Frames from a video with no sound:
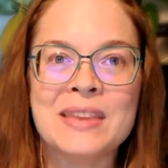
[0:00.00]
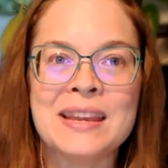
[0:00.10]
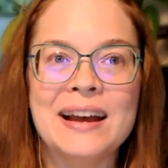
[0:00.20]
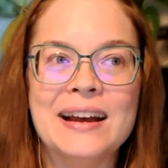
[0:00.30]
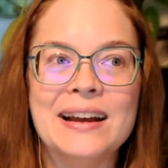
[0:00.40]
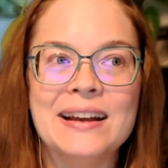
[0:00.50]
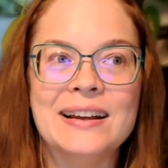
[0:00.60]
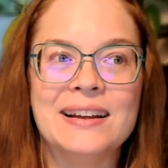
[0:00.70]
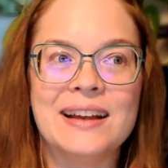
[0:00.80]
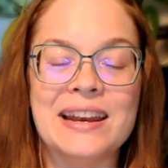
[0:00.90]

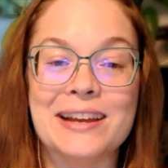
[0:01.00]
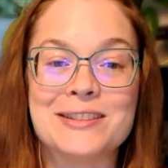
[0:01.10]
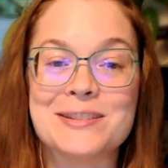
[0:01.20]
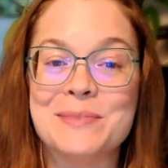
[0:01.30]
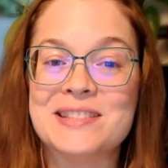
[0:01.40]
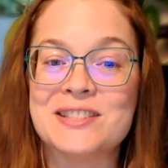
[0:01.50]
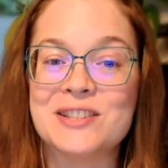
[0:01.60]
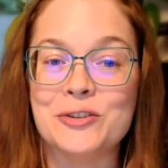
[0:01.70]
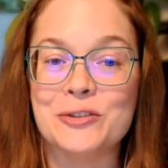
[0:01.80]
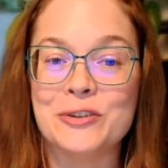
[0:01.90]
announcements
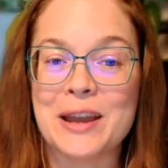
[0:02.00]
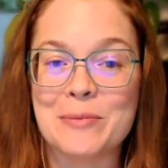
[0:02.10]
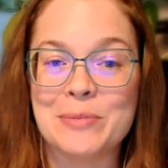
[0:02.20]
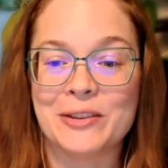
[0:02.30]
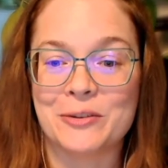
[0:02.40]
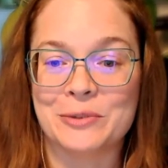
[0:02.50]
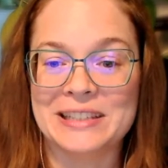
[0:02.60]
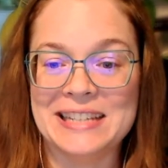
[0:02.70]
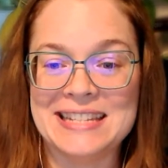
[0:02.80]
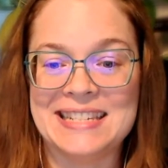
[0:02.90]
soon about the
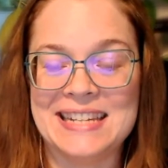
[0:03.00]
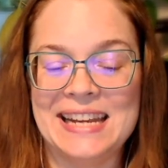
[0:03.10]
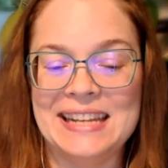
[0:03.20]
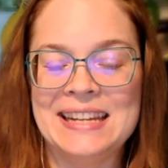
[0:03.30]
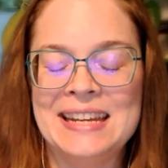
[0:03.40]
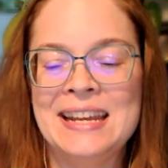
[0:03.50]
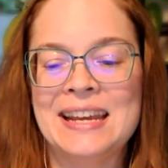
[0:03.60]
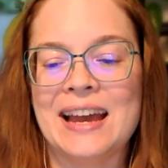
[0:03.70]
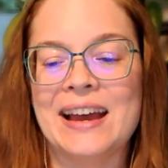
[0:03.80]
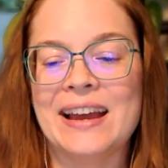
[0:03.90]
release date.
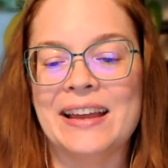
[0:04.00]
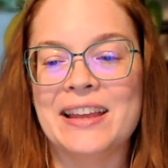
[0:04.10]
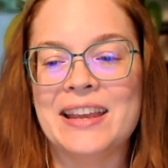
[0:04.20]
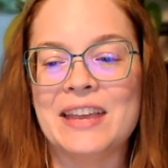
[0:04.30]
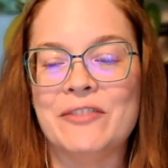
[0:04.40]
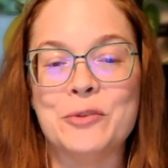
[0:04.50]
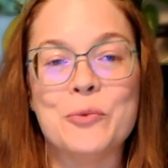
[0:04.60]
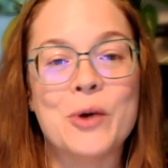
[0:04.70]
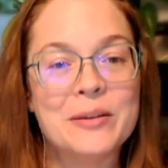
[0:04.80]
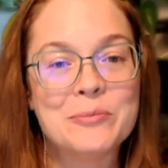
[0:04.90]
If you
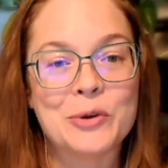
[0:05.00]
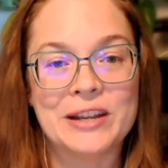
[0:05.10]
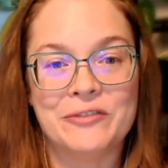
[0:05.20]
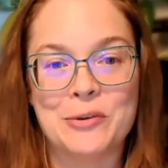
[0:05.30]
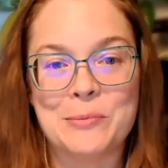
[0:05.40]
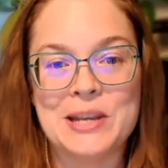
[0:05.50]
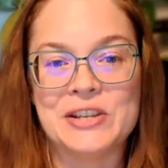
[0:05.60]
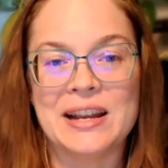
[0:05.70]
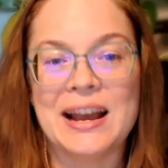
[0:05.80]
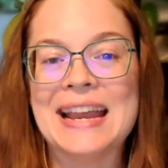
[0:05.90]
want more
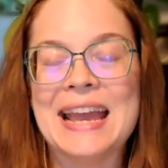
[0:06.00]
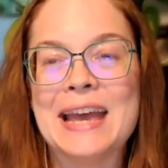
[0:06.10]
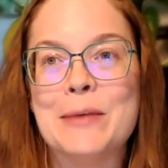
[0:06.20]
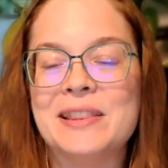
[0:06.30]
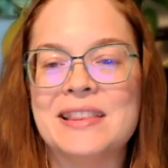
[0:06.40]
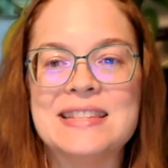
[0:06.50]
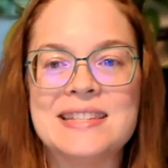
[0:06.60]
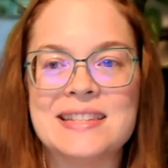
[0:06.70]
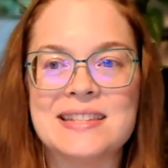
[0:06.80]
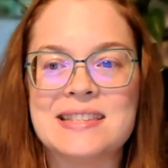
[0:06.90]
information, this
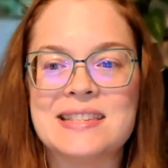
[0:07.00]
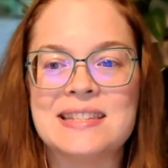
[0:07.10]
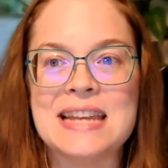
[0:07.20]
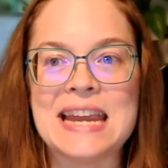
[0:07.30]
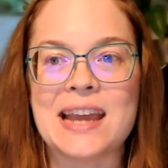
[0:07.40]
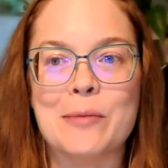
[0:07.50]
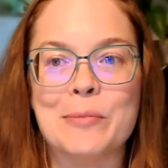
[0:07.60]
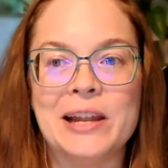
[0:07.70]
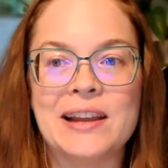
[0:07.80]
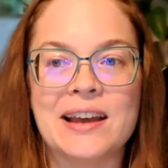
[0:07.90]
is a sneak. I
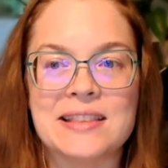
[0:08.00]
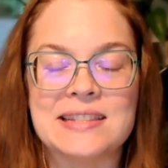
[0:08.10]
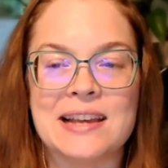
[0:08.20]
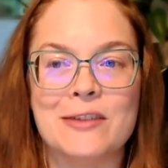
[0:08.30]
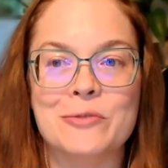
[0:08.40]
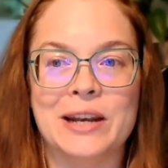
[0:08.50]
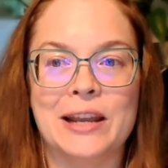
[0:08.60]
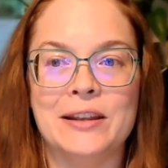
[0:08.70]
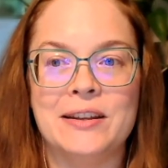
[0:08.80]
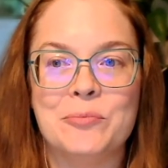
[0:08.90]
might cut this out when
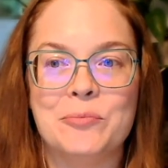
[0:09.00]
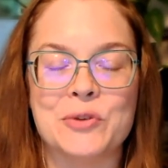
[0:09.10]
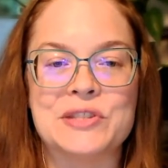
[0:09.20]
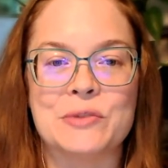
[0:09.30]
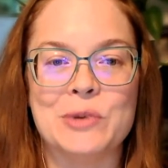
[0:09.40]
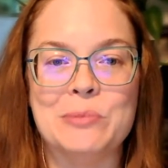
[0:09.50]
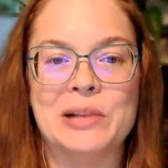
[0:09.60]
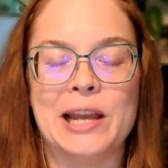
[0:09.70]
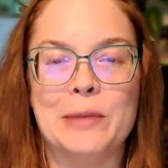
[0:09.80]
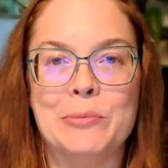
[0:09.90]
I post the
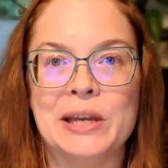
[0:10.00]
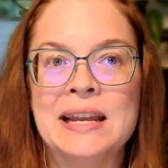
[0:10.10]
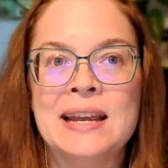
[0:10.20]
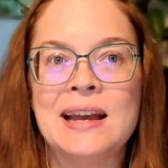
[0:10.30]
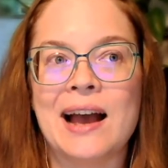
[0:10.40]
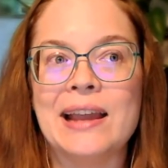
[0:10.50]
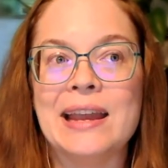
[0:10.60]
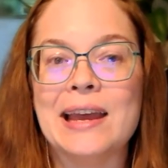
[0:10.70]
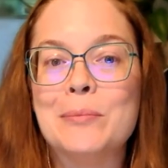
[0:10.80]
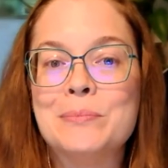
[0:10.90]
replay, but I
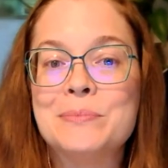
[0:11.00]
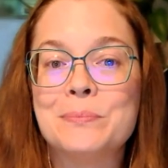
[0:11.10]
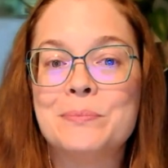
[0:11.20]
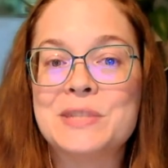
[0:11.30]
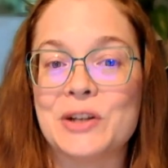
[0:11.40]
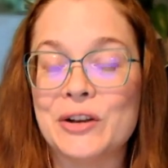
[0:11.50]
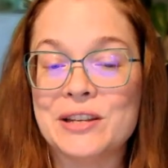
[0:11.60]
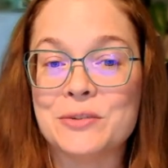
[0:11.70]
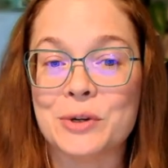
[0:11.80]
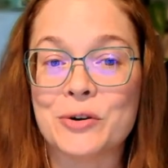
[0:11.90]
am starting
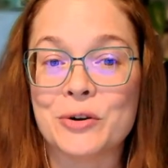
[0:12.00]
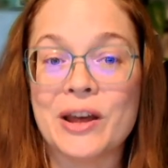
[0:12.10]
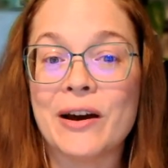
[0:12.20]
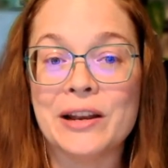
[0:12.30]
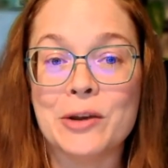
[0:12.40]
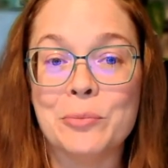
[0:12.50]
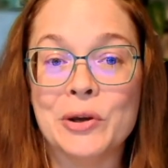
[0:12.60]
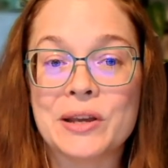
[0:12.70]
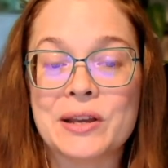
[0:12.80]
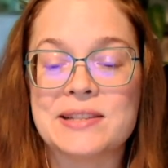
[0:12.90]
to record the
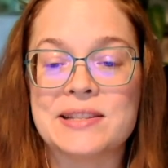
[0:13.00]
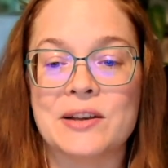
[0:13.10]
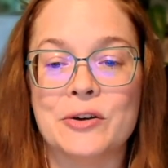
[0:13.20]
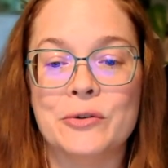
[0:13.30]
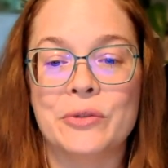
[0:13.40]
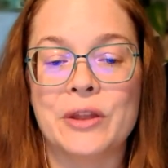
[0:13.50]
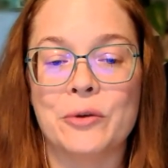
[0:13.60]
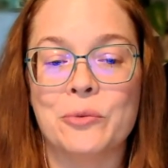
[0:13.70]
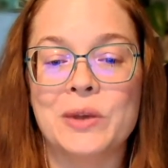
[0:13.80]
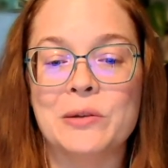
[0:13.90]
audiobook. So
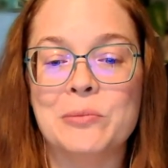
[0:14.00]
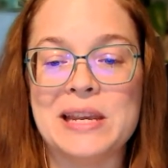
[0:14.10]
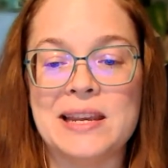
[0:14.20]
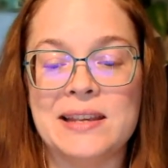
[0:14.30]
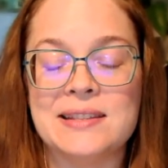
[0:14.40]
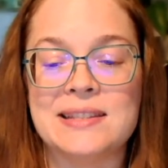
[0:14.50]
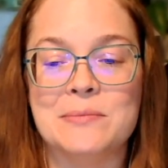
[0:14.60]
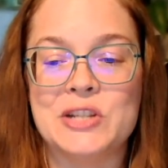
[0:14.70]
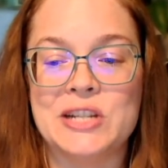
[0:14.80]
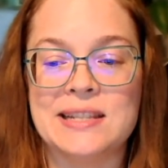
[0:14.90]
there will be
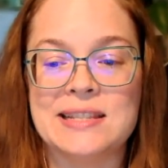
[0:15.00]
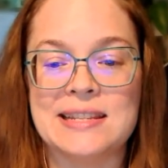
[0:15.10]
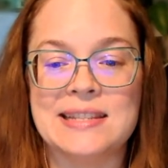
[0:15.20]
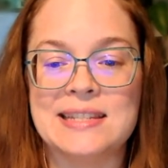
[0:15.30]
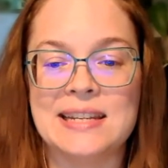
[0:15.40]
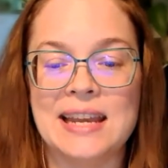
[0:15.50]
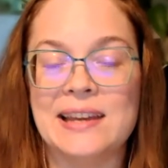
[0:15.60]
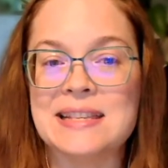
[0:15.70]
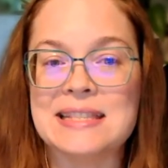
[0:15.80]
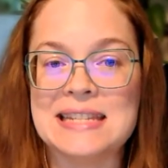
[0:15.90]
some chances to get
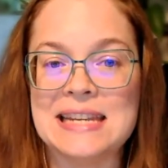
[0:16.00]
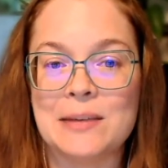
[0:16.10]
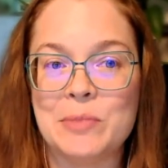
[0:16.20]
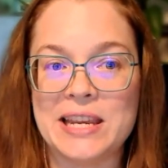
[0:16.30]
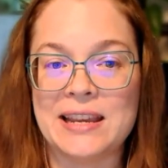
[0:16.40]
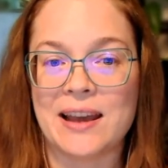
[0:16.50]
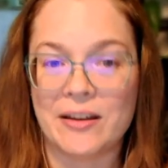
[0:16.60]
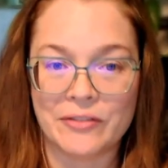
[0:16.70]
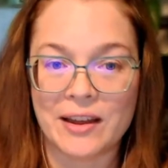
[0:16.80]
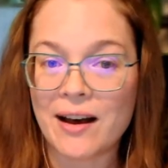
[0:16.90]
a sneak peek
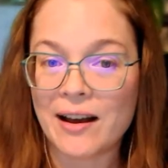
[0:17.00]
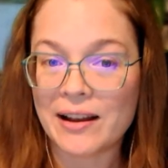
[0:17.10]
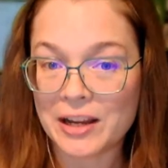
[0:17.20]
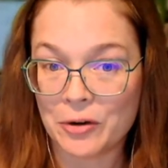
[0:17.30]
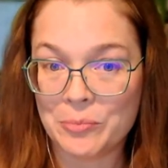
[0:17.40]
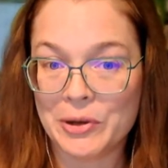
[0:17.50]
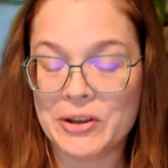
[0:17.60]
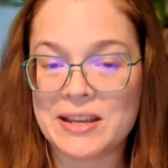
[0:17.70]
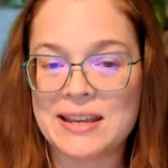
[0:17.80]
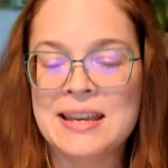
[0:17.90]
of the
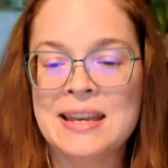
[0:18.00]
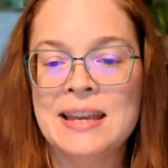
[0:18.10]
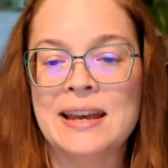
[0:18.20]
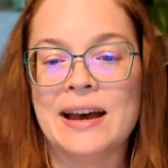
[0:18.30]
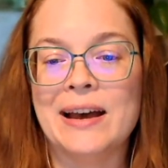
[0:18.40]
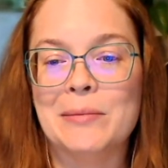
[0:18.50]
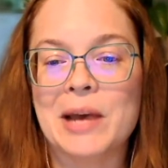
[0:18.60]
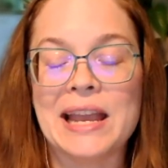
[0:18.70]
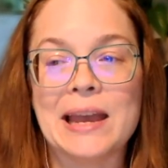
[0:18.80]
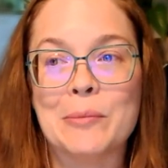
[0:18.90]
audiobook.
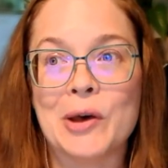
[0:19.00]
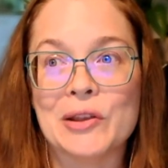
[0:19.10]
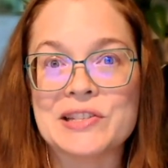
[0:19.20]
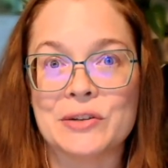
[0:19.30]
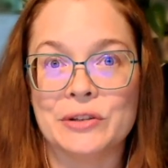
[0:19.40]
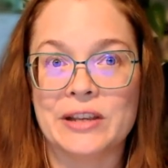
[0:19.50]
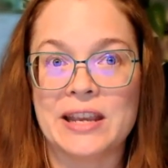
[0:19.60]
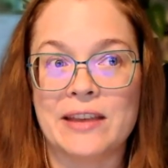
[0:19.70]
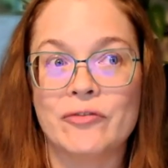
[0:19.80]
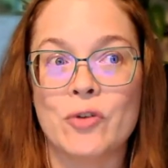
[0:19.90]
I am also
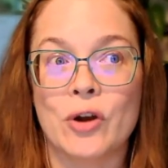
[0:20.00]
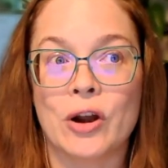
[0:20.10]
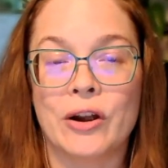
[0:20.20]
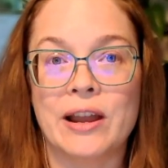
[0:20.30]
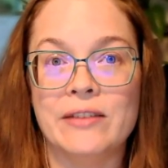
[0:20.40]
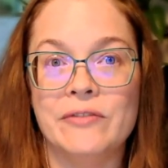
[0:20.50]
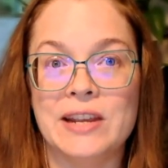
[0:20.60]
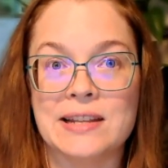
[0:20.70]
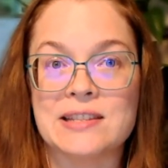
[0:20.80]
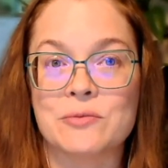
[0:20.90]
looking for
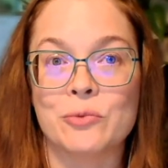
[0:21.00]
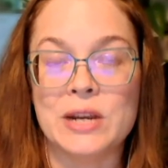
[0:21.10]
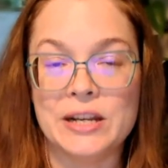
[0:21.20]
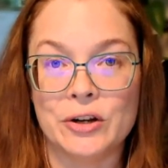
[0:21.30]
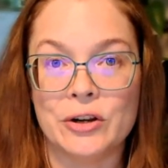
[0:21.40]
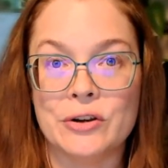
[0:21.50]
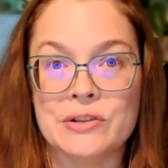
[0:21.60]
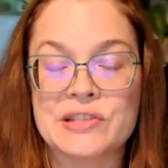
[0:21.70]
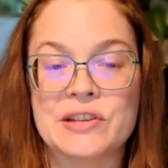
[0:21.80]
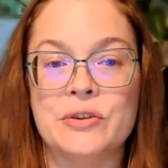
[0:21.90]
advanced
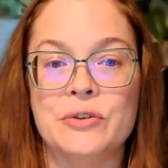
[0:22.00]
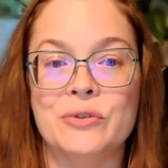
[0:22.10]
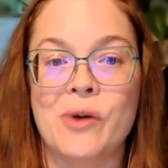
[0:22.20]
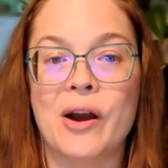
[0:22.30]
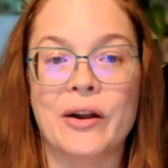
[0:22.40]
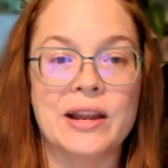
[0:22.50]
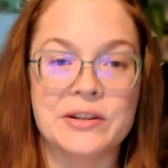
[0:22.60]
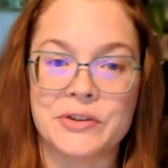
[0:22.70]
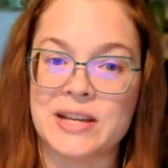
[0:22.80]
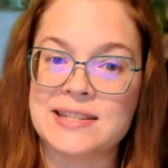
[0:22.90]
readers who are
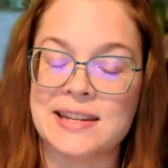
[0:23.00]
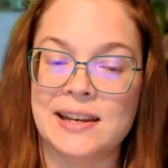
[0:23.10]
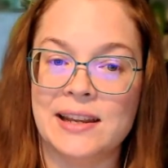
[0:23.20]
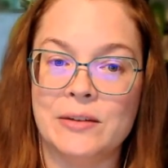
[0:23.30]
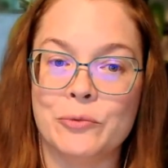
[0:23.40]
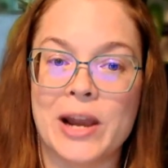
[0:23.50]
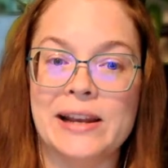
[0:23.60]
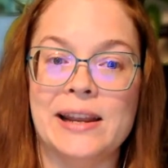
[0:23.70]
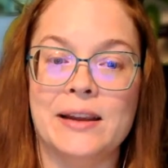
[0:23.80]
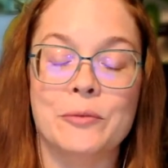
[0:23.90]
interested in
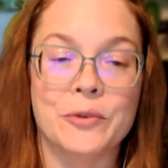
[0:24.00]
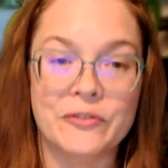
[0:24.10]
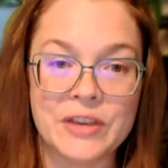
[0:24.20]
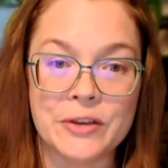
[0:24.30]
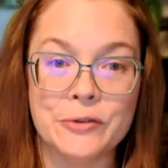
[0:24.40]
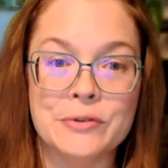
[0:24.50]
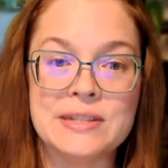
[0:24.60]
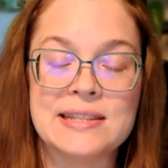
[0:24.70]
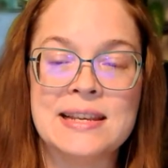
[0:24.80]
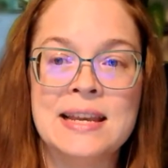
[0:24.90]
writing
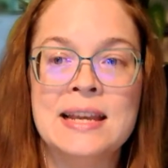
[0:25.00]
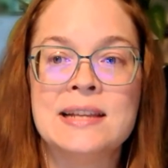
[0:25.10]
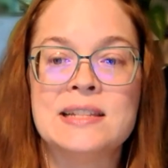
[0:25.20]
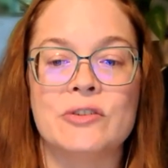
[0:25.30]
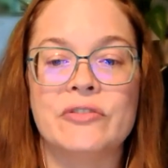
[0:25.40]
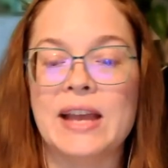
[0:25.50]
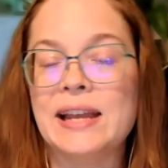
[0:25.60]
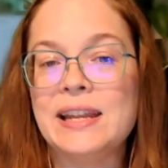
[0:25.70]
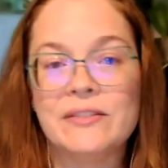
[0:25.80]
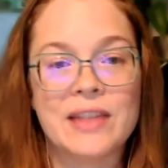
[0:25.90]
reviews. So if
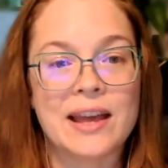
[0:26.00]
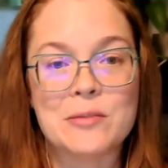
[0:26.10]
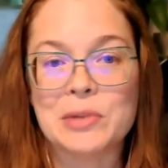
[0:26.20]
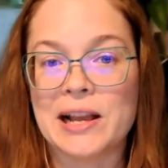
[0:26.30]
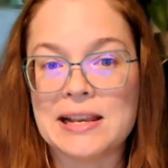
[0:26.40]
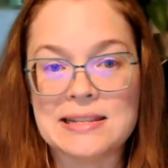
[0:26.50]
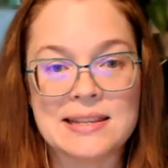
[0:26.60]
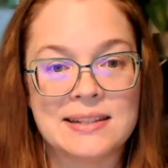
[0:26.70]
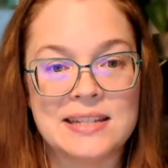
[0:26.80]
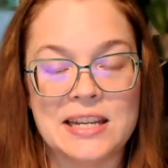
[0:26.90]
any of that applies
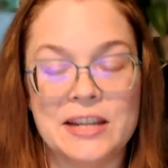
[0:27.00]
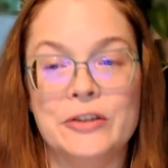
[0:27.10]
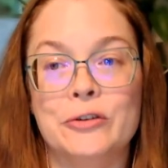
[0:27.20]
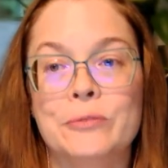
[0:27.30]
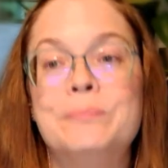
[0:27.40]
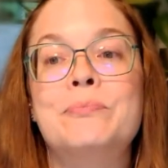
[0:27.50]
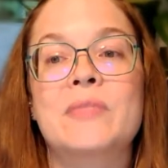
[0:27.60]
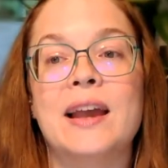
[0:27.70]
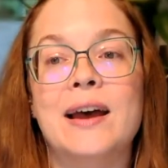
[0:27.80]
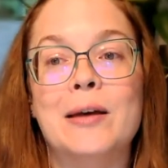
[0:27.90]
to you,
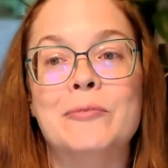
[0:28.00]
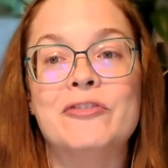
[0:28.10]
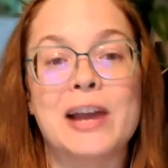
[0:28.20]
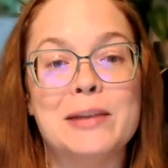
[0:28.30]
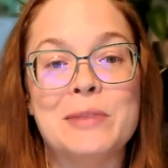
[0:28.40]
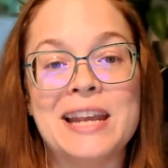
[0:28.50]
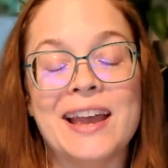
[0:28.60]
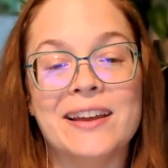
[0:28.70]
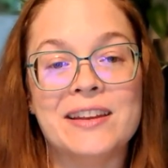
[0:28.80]
find me at